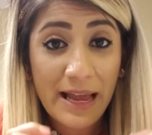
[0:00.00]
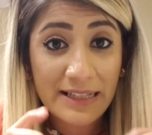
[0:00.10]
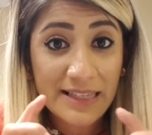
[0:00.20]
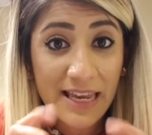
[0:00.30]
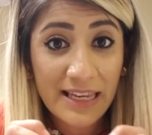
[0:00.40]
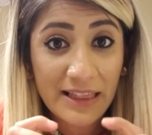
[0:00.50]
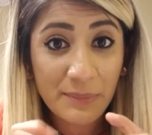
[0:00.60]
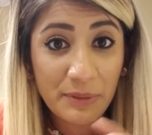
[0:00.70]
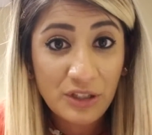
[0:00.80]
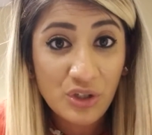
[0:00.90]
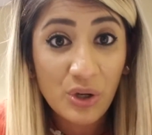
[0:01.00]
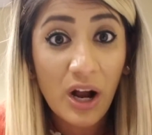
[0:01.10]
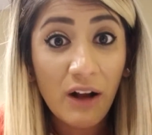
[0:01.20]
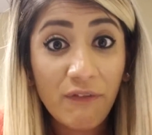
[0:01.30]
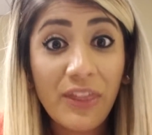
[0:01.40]
at taking the picture
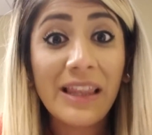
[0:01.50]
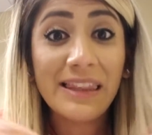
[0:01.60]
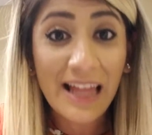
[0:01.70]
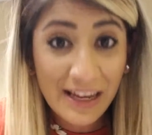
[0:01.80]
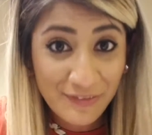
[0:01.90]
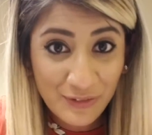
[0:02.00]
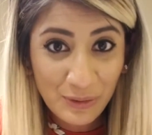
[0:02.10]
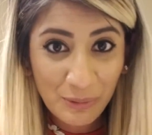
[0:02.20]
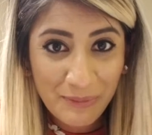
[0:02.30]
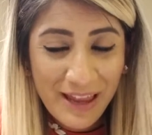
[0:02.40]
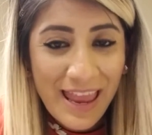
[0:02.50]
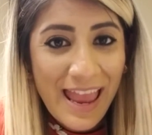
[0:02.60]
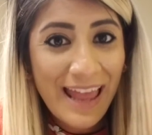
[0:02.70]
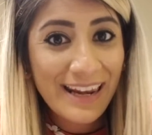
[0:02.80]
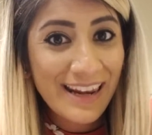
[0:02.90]
of the life group
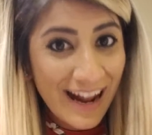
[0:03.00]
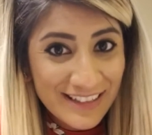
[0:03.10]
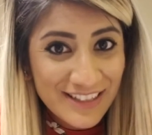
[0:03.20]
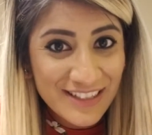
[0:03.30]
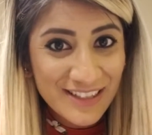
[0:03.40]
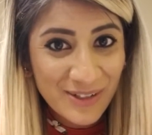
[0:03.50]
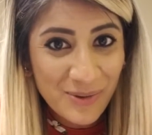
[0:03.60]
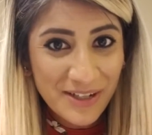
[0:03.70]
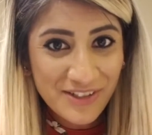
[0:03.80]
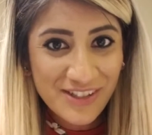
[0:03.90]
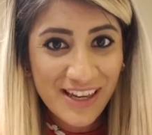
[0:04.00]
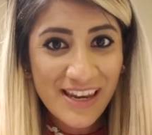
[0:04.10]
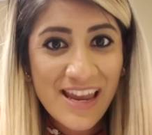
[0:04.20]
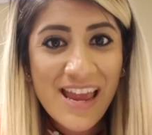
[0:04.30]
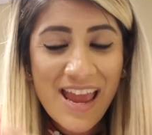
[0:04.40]
and not just the
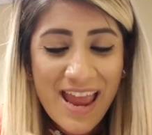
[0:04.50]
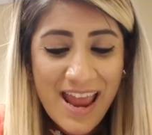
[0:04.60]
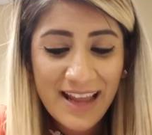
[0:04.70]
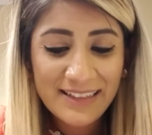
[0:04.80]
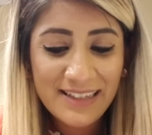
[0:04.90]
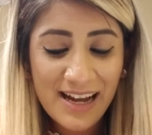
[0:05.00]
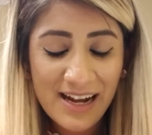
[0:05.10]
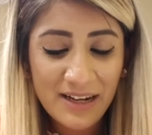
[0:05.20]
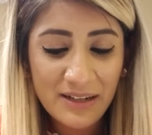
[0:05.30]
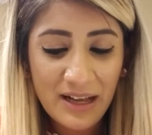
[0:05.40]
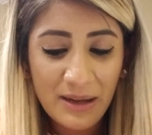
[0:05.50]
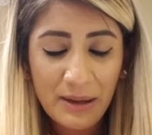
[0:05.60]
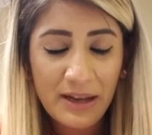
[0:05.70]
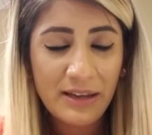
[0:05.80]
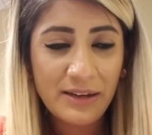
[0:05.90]
question, and
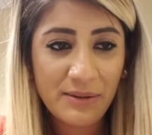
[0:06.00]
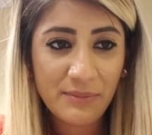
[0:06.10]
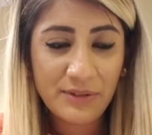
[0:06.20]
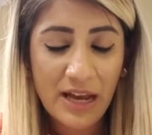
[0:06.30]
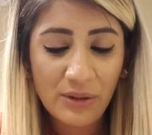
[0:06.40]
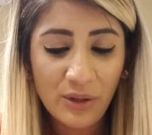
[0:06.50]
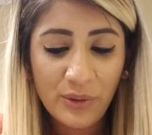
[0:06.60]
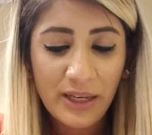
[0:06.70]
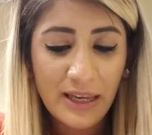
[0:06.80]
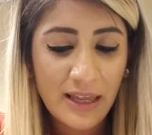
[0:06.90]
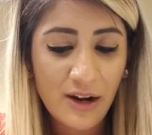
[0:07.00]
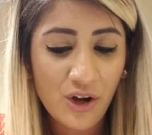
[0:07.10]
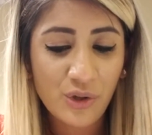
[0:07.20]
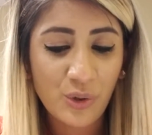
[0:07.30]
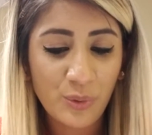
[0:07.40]
downloading it
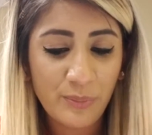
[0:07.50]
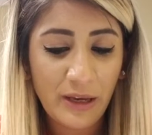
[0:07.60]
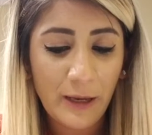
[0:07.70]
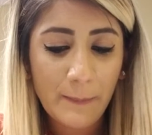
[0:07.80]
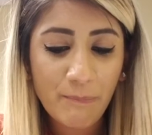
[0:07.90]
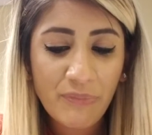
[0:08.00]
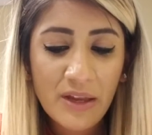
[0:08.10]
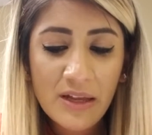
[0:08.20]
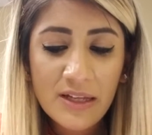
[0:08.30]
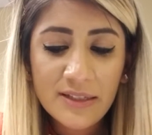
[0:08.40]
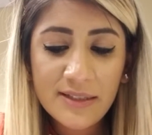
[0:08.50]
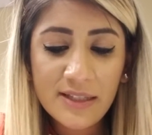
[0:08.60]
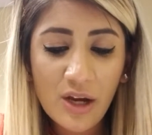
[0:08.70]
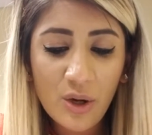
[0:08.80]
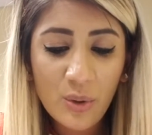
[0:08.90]
on GroupMe.
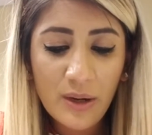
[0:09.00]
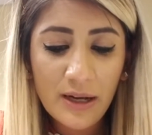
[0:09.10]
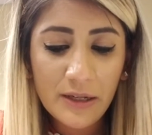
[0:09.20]
So